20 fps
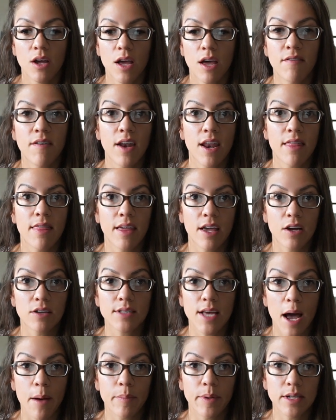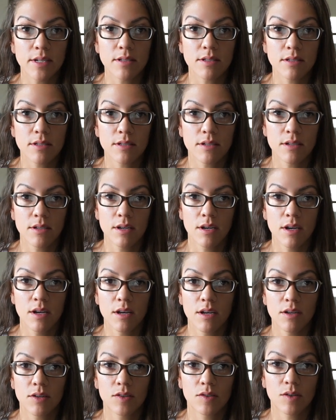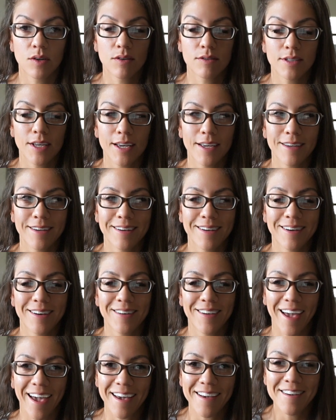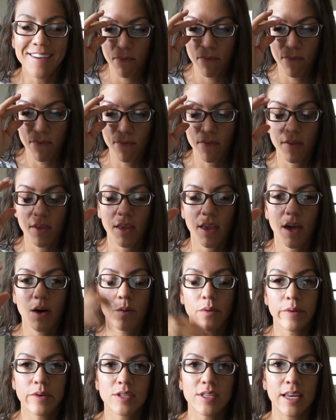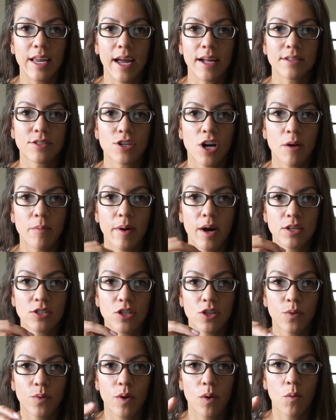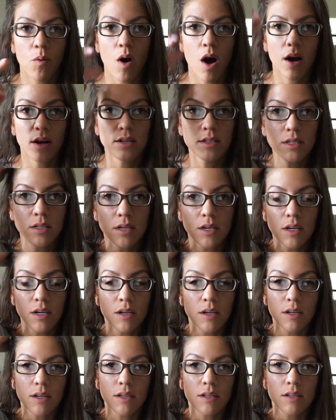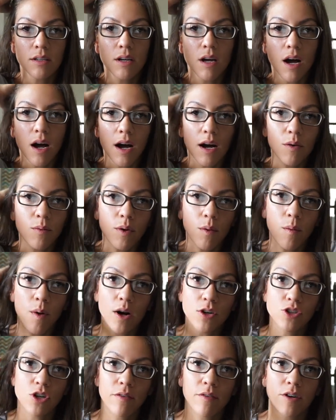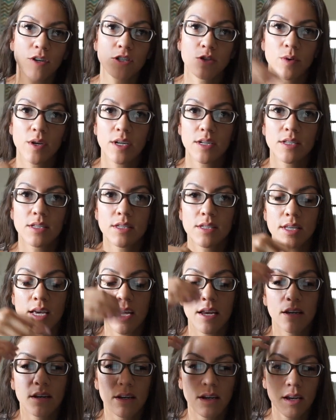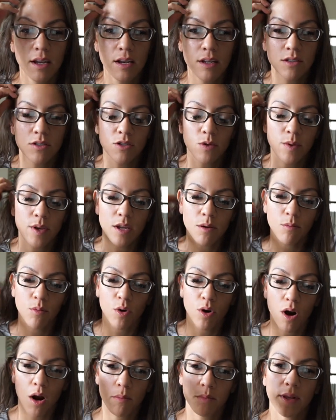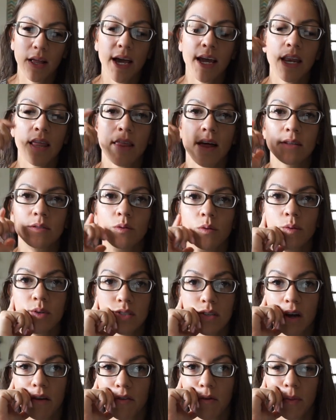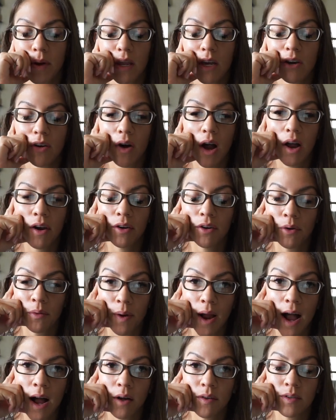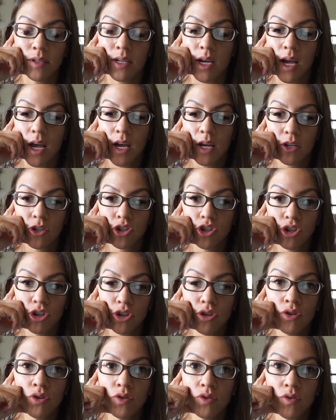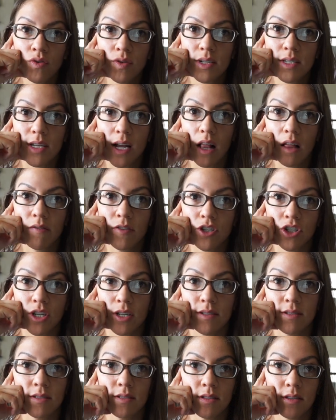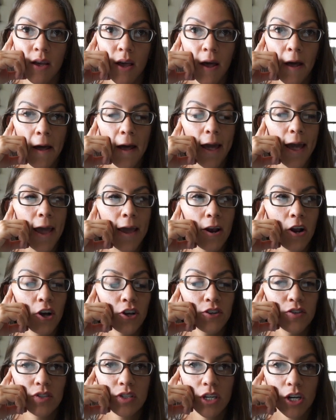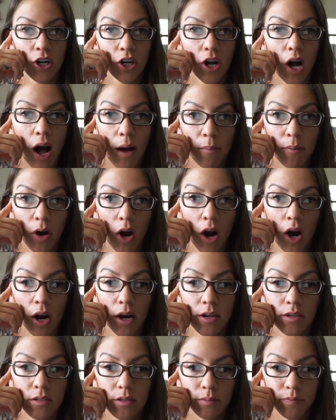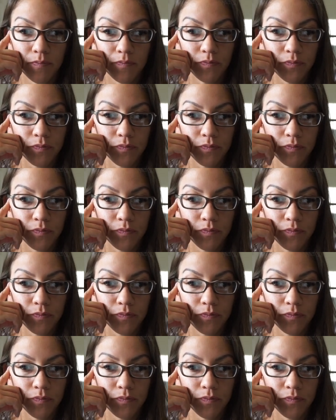if anything else happens. So I was like, okay. And we were sitting at Starbucks, and then we walked, uh, we walked over so we could sit and so we can board our plane. And that's when we saw everybody crowding around two televisions, and all you see are cop cars